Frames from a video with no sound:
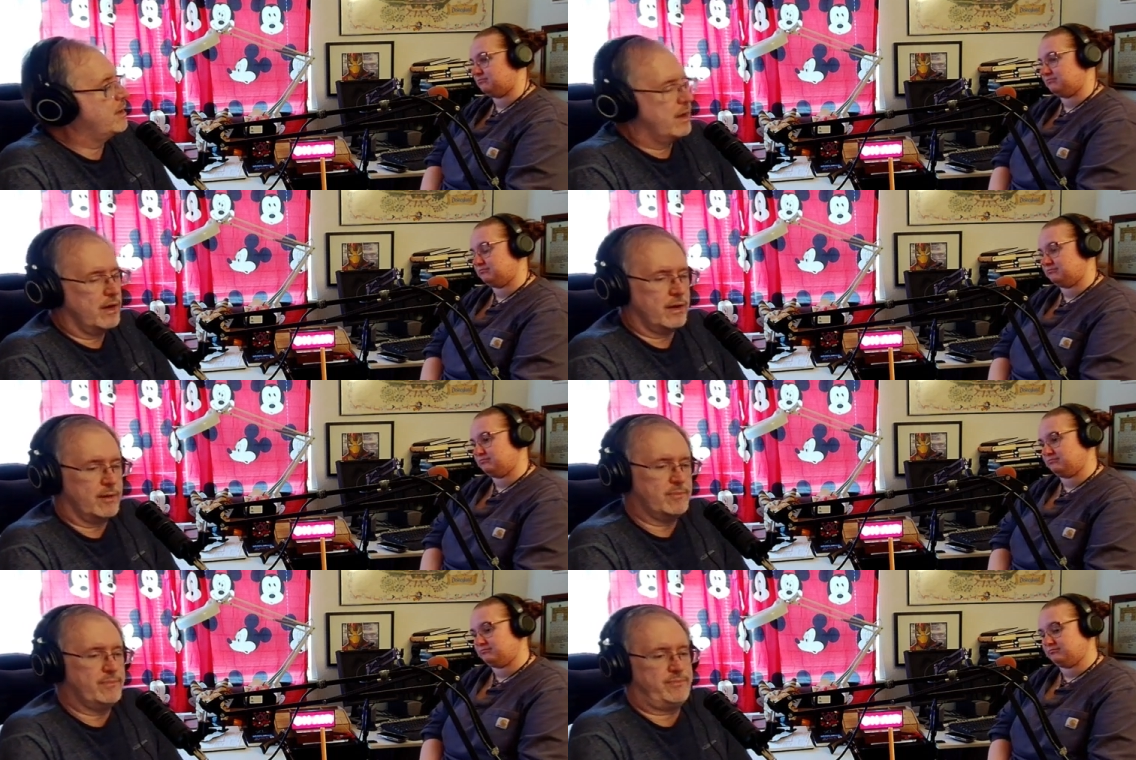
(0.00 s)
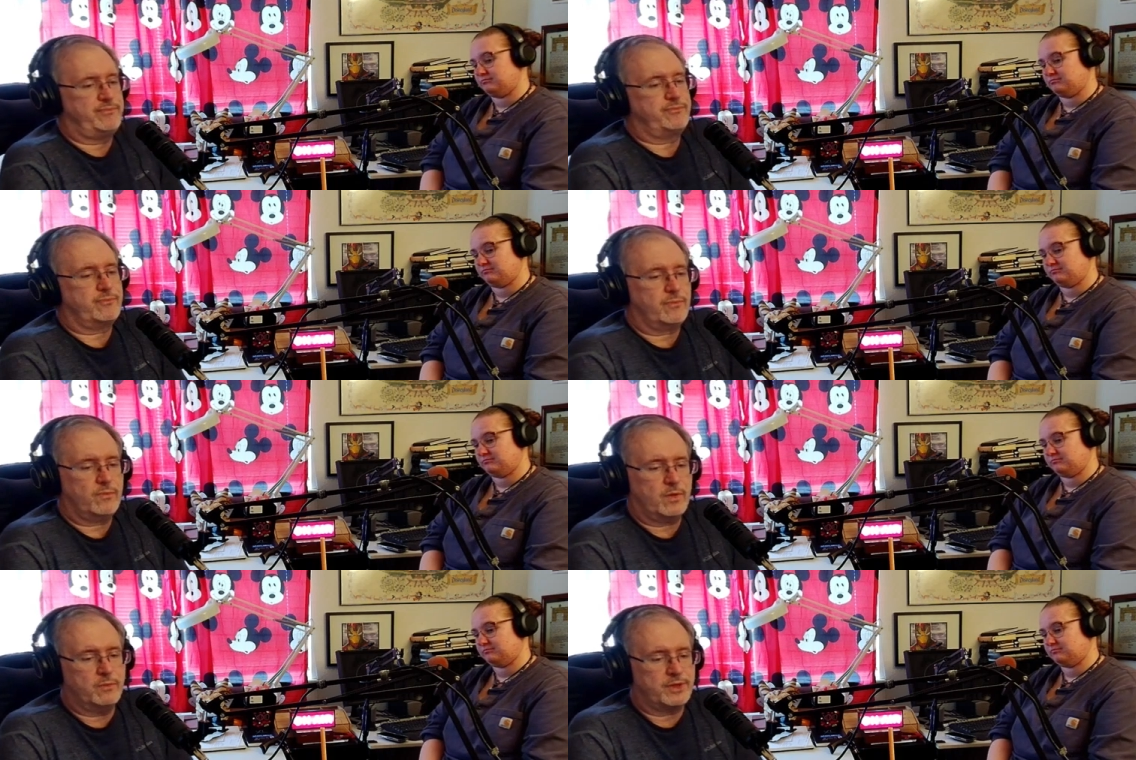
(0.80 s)
Speaker 1: Um,
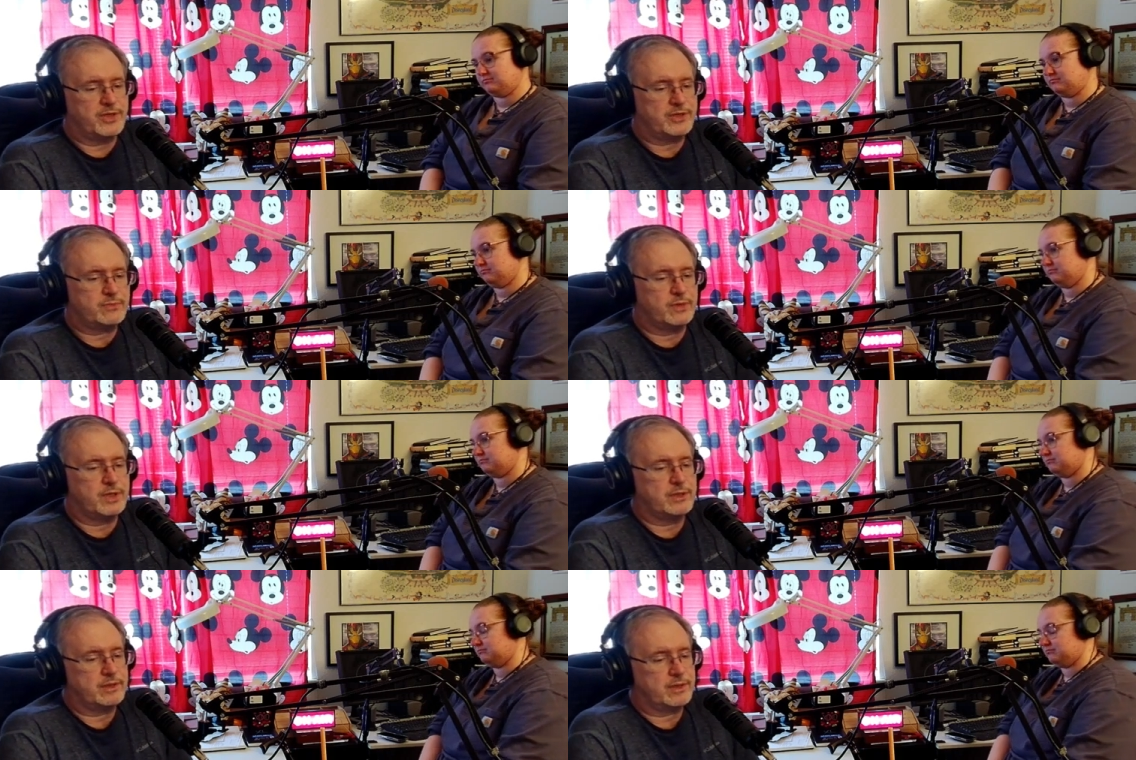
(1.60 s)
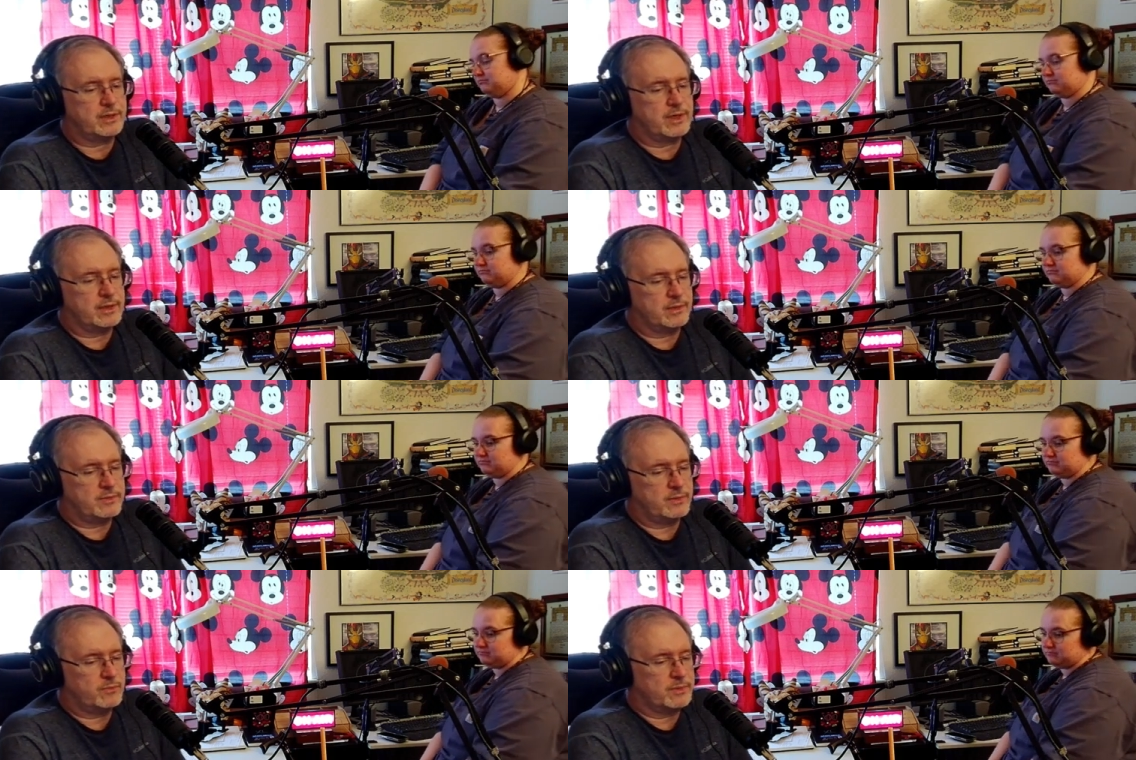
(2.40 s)
with this one, I
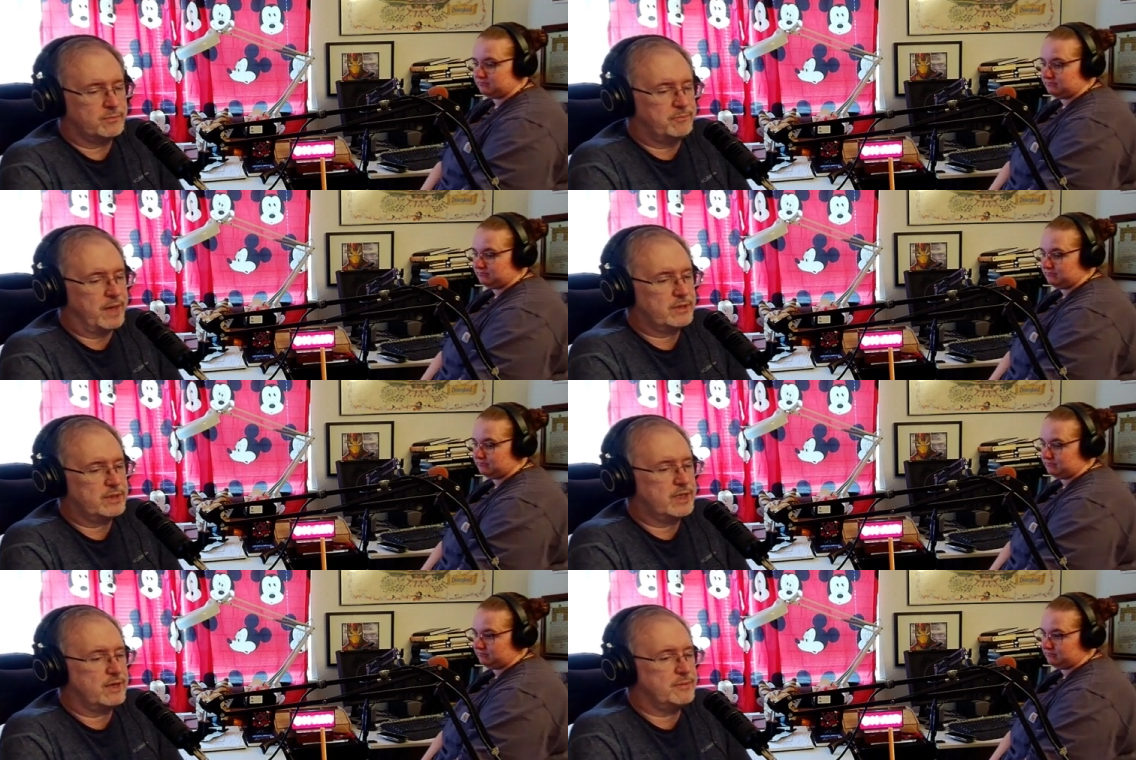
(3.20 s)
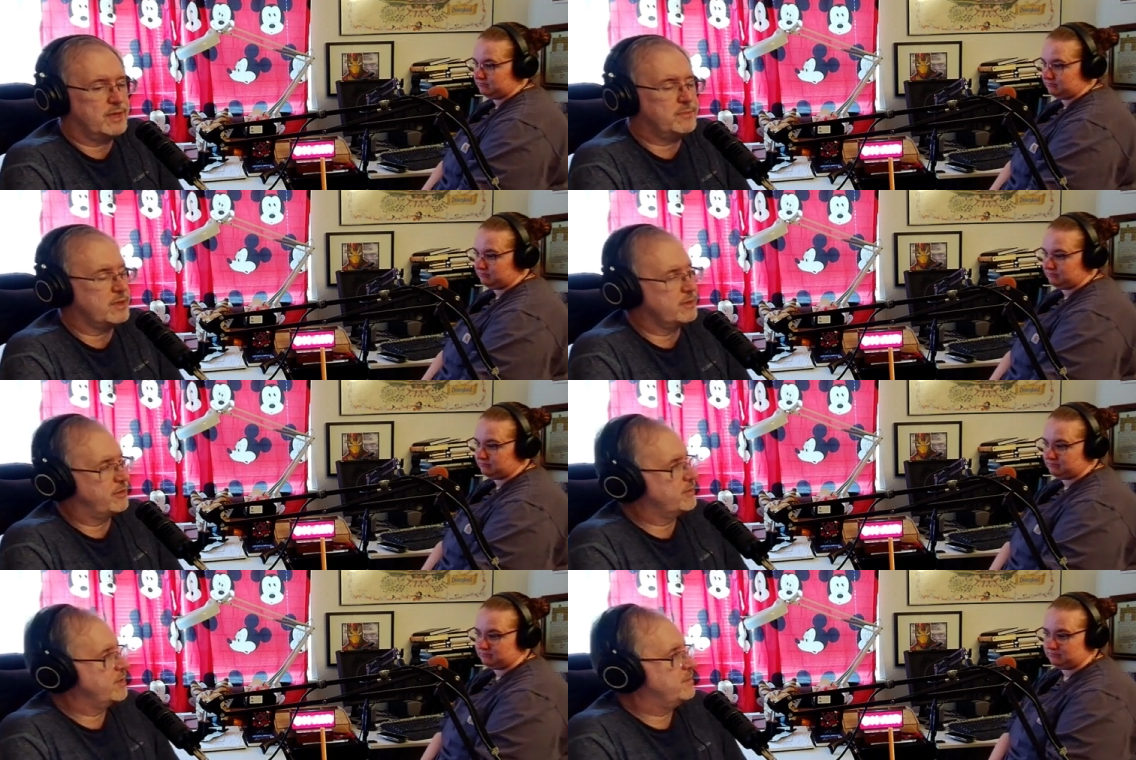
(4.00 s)
mean, we're barely coming up on
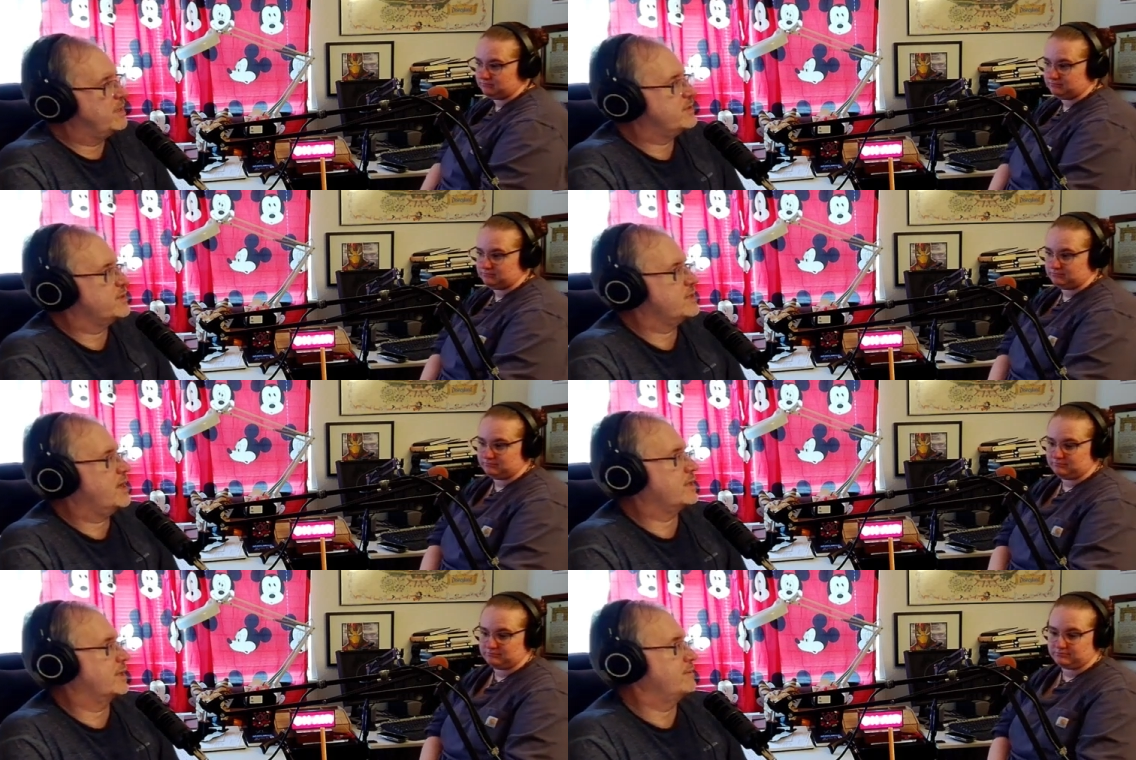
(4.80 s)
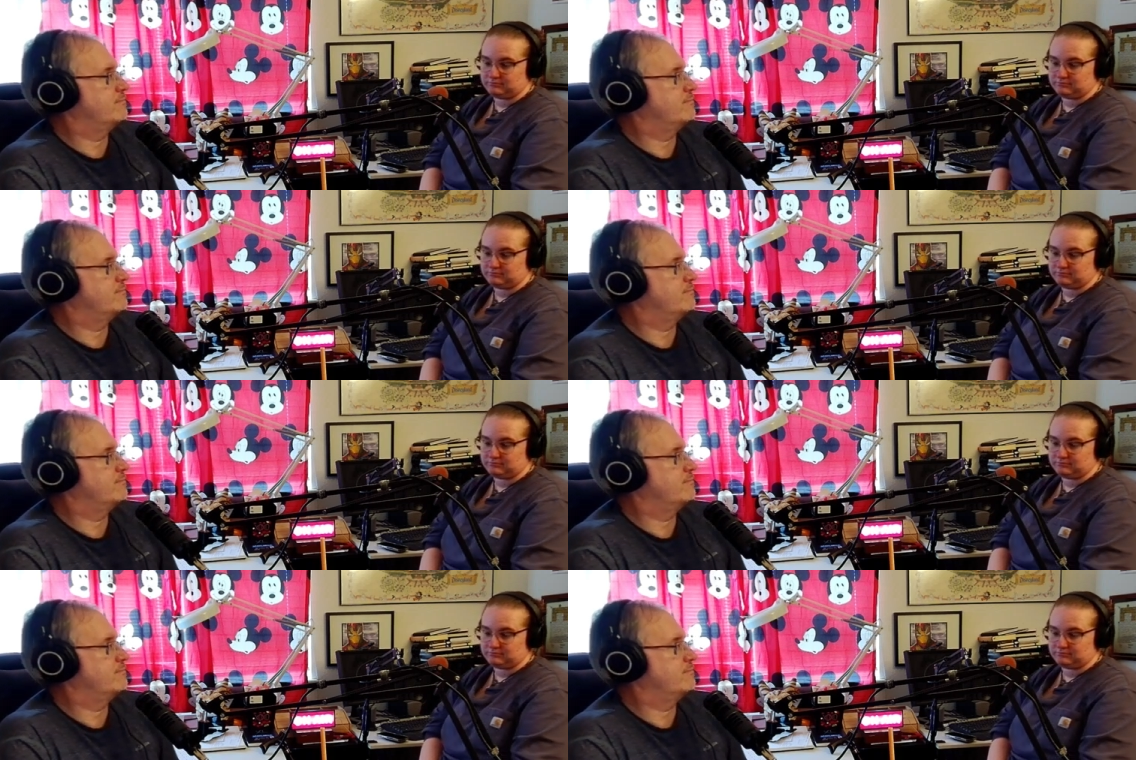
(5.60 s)
30 minutes exactly.